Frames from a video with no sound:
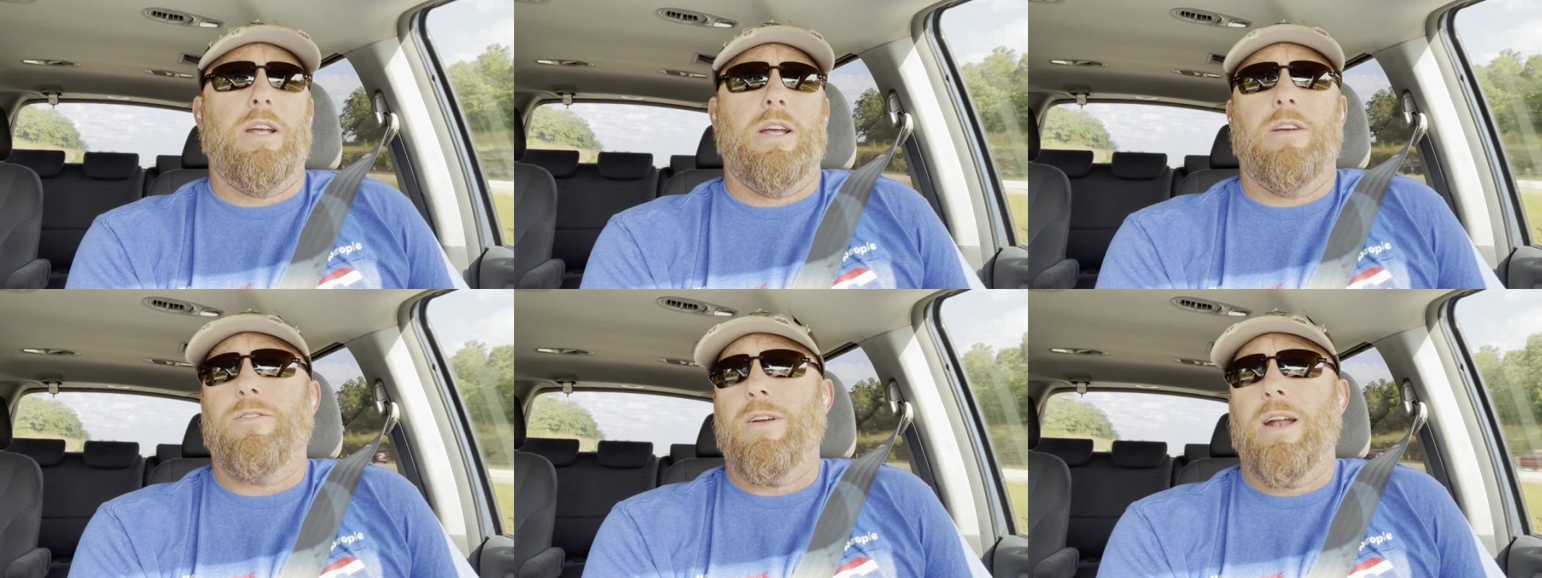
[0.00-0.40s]

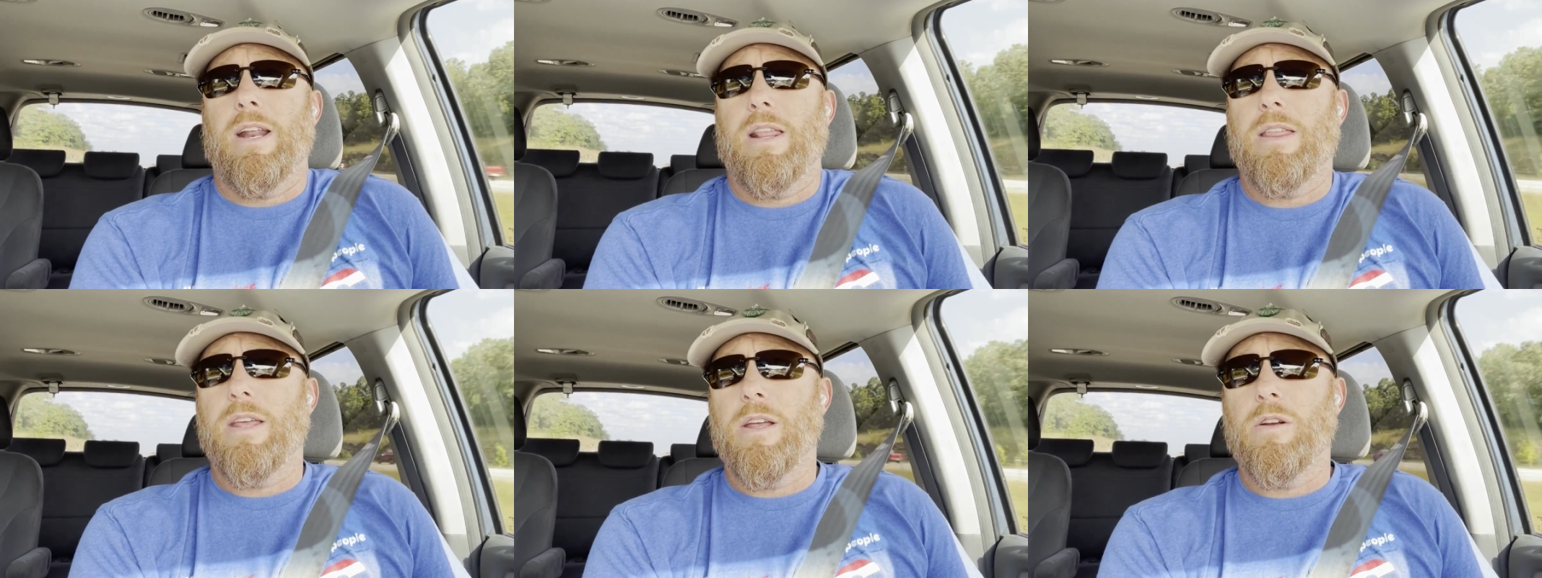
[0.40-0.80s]
if
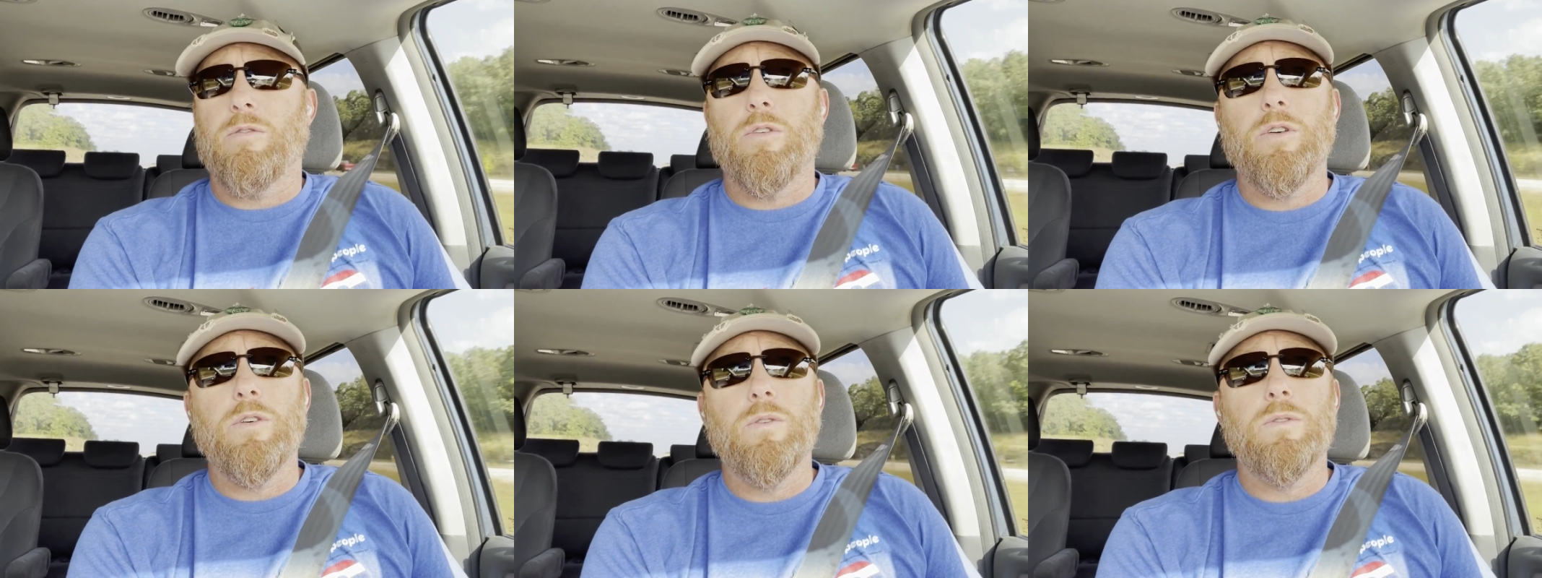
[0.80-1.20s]
anything,
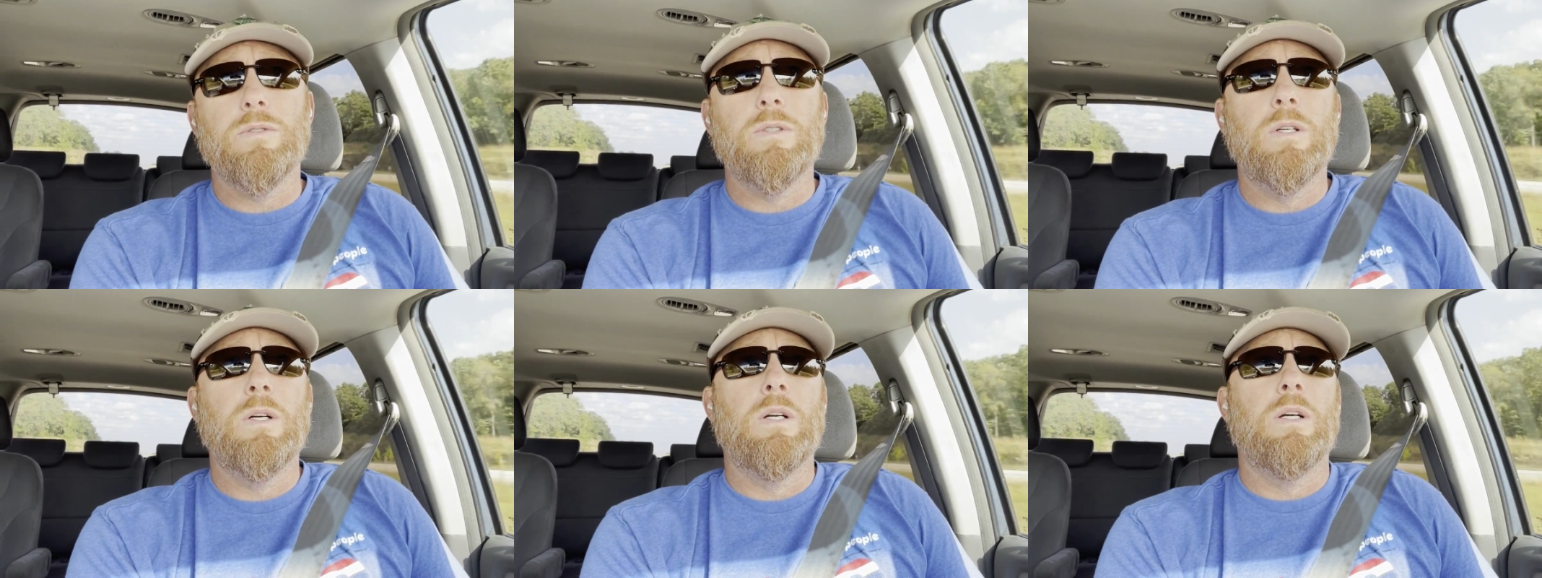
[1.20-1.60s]
grew,
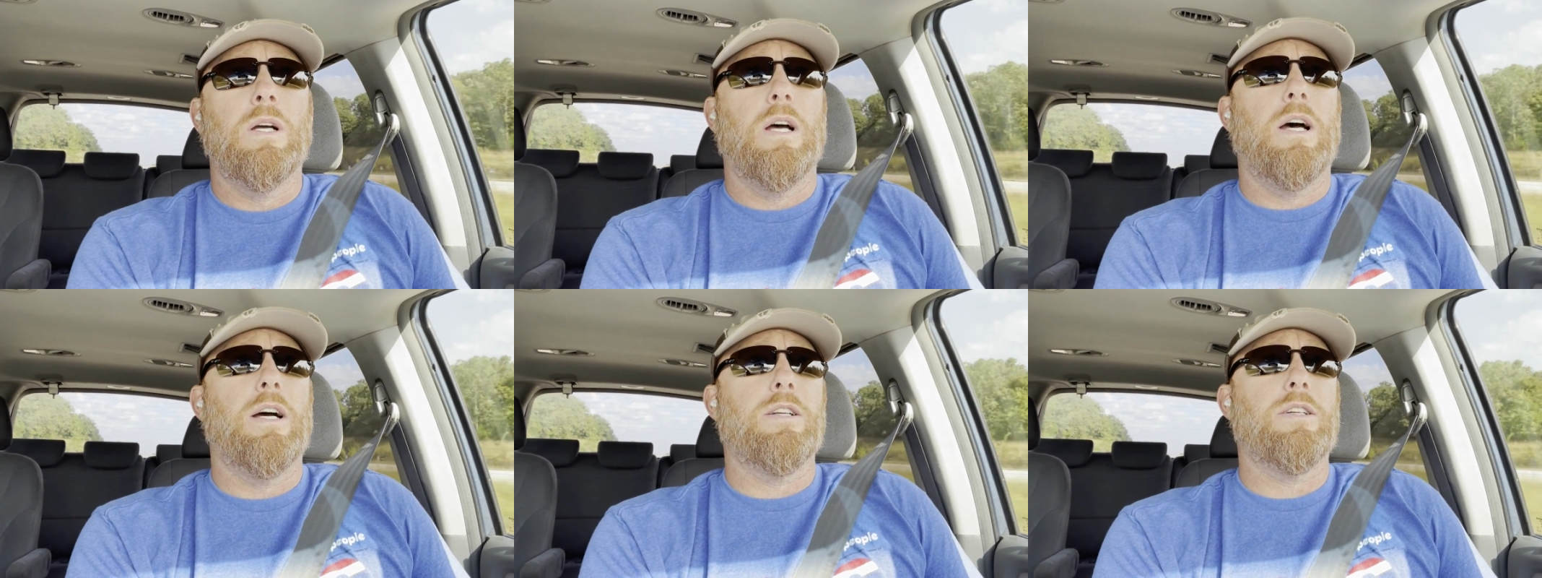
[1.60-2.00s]

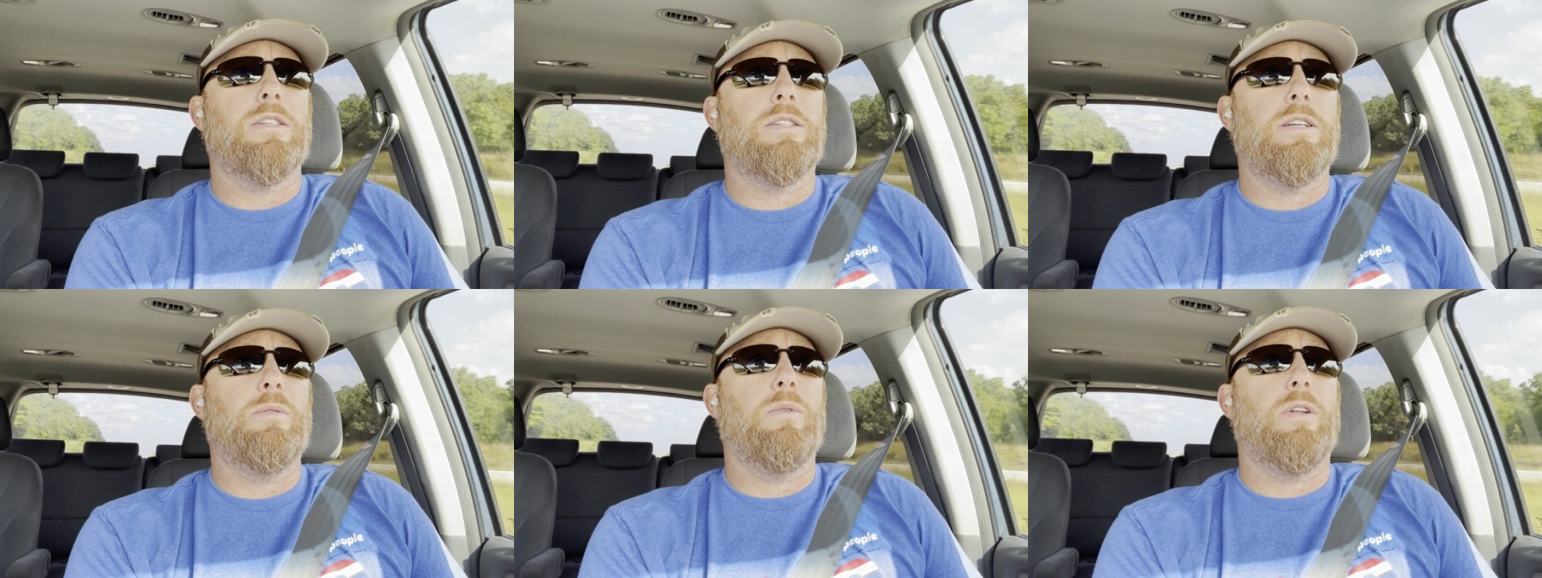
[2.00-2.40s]

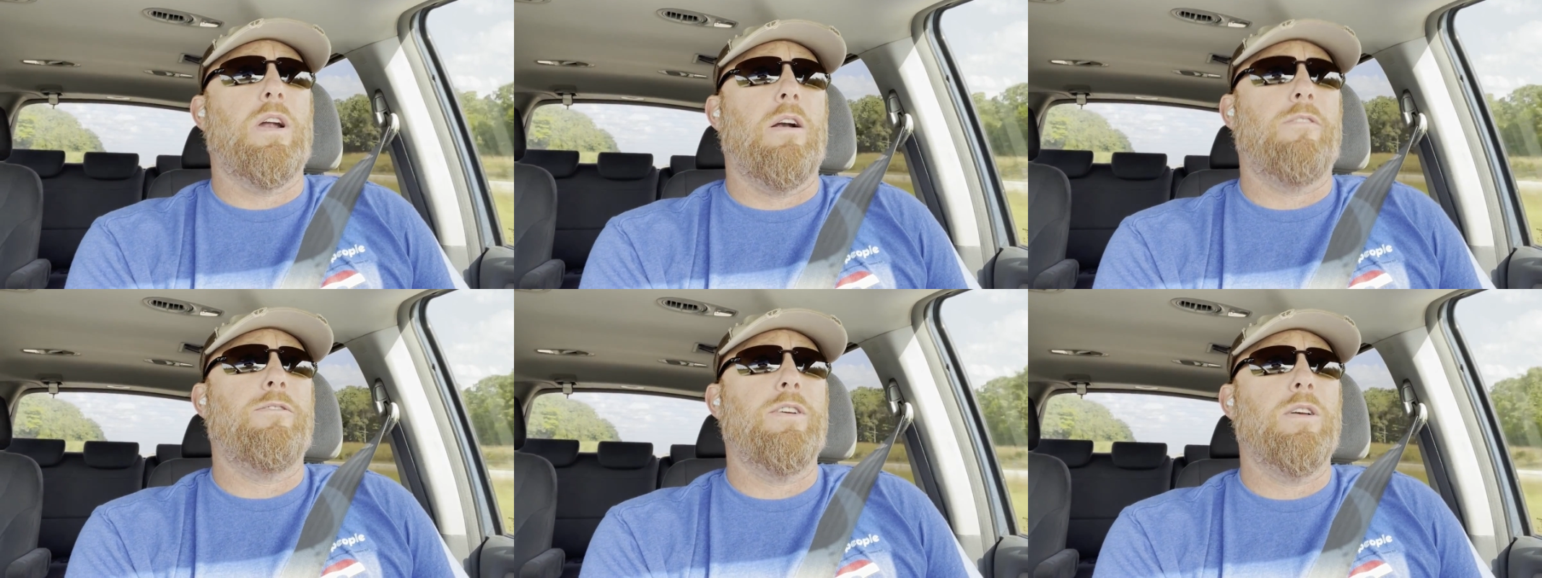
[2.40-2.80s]
just see what
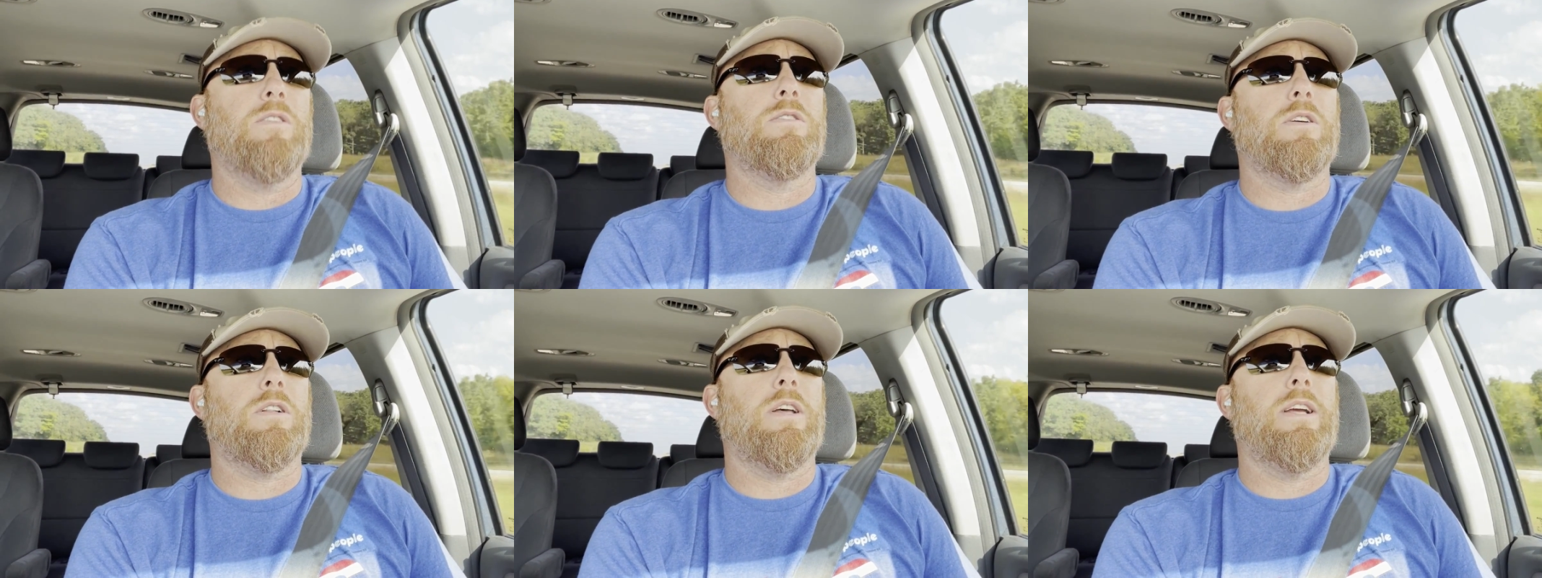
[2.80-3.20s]
our
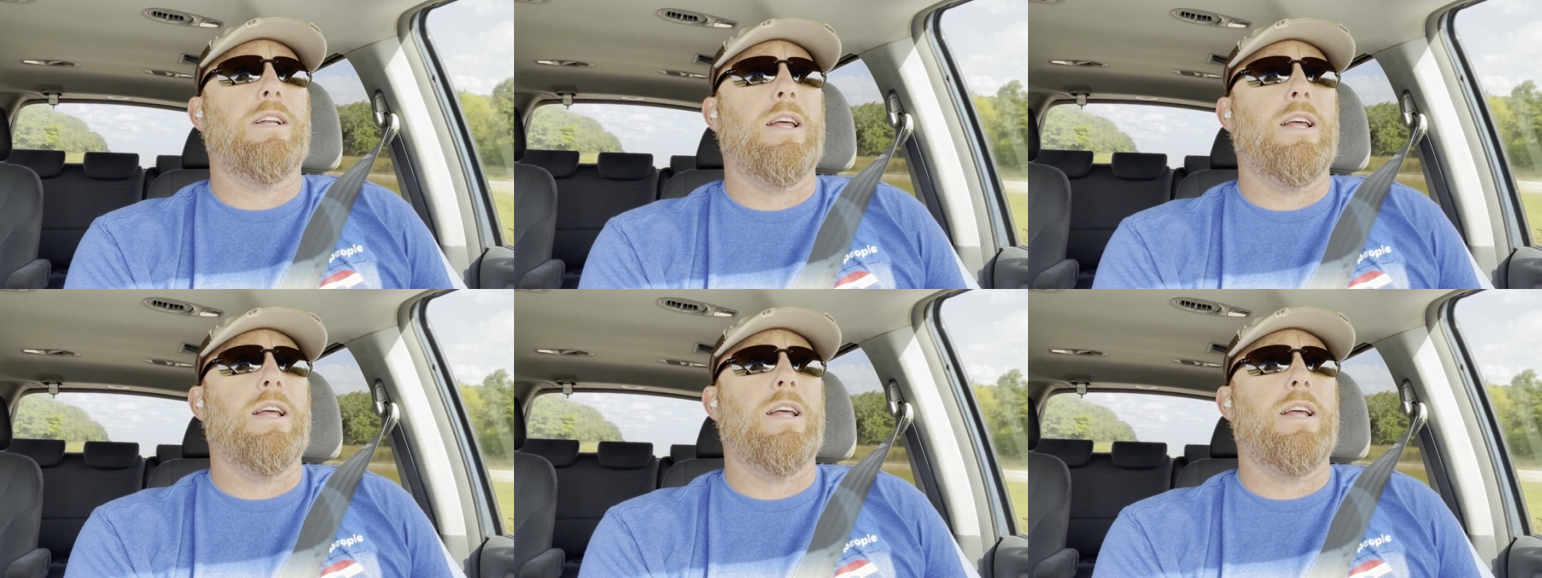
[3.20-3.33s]
fields look like